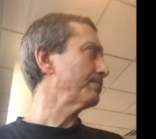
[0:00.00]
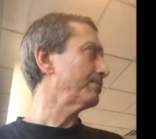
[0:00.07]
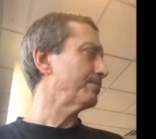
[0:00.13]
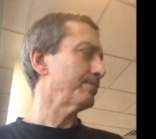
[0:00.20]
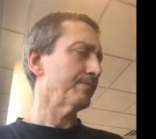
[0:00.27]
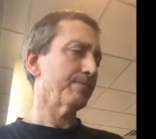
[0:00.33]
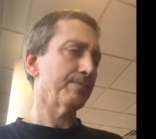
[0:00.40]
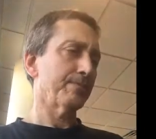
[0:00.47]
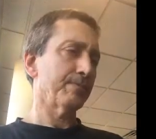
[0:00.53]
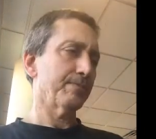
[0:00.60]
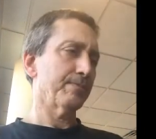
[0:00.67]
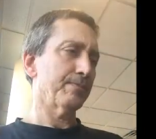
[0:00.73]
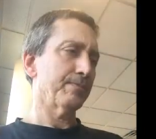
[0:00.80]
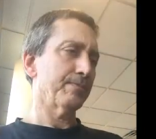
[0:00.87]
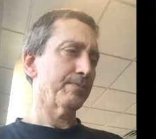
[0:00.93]

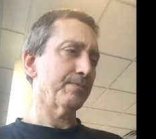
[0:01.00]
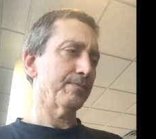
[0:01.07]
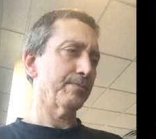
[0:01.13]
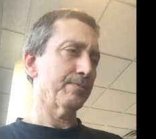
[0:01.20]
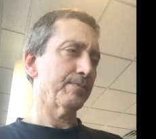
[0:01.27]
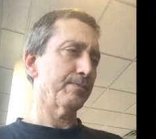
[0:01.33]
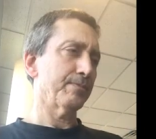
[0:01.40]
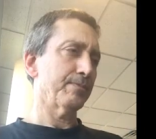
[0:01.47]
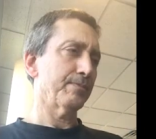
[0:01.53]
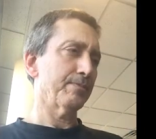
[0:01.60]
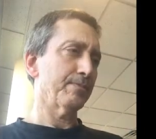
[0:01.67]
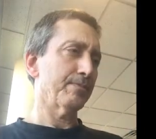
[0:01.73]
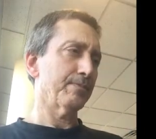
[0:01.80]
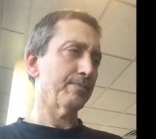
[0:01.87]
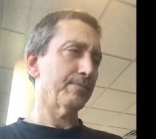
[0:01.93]

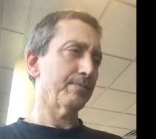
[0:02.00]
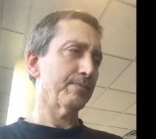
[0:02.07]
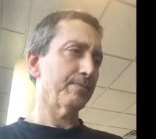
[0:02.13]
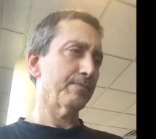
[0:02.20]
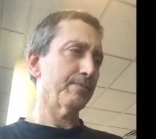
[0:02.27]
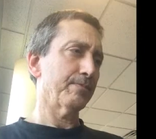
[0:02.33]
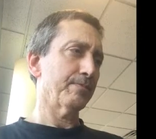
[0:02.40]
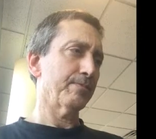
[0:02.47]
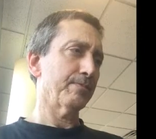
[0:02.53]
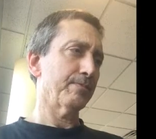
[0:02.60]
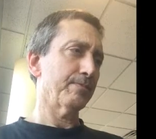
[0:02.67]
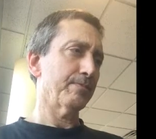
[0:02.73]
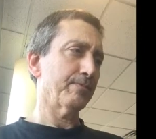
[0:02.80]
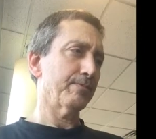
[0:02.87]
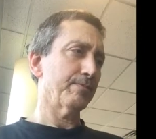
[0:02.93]

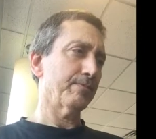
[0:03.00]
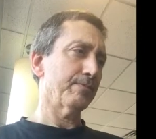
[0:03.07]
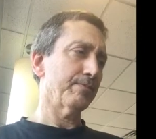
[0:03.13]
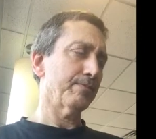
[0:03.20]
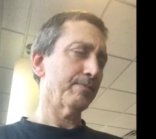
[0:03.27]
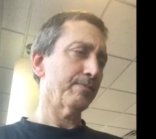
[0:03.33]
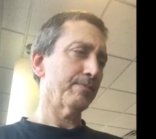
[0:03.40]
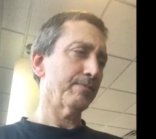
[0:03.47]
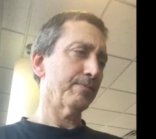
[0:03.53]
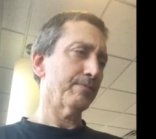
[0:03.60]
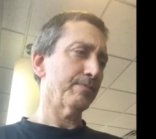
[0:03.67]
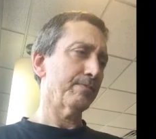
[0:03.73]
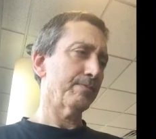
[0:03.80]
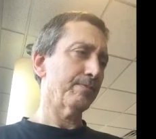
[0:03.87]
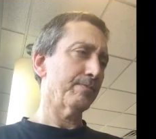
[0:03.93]

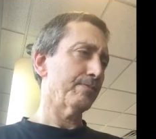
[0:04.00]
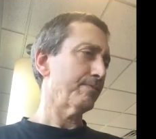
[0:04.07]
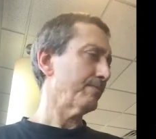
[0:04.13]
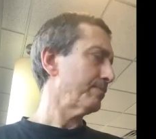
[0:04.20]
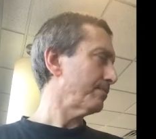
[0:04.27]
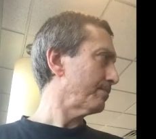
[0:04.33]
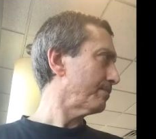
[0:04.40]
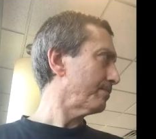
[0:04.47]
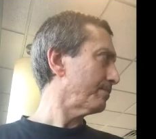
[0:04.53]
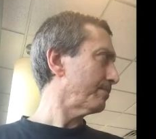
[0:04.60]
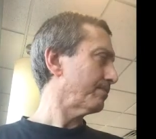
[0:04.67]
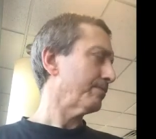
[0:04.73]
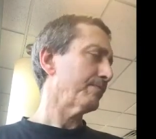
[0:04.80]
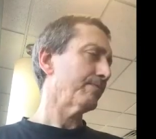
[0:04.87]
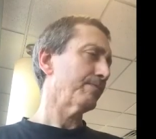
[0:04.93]

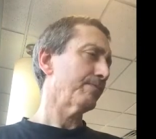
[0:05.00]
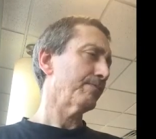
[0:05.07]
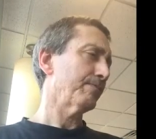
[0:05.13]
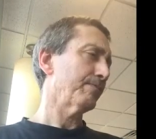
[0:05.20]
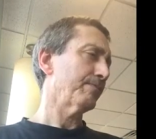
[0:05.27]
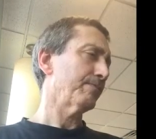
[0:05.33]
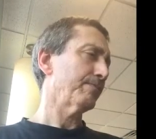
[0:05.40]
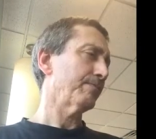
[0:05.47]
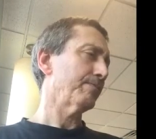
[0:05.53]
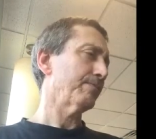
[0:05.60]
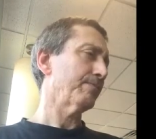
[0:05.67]
[no speech]